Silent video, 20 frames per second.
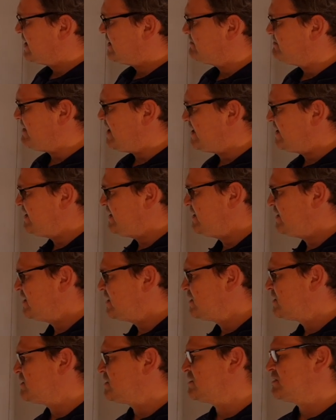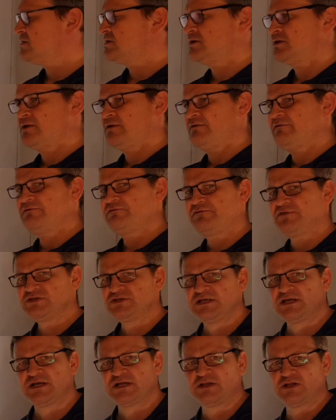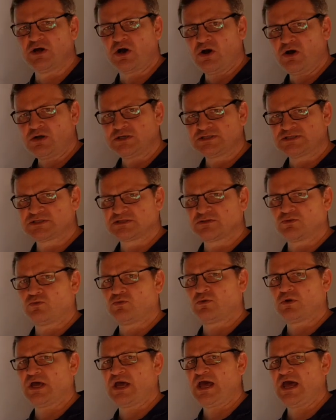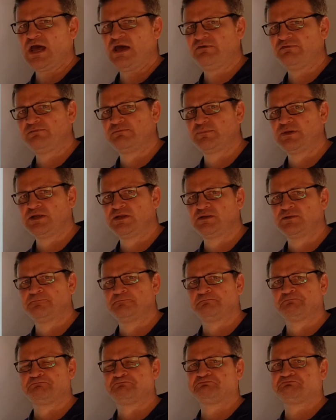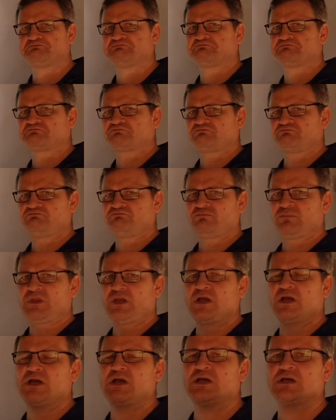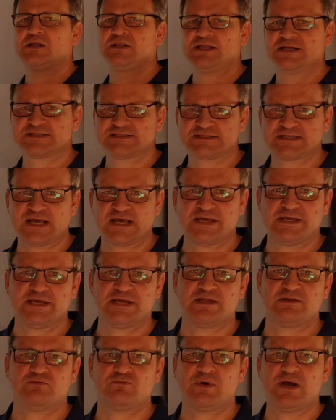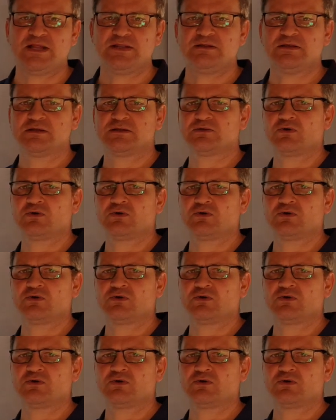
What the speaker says: many physical laws have been, let's say, invented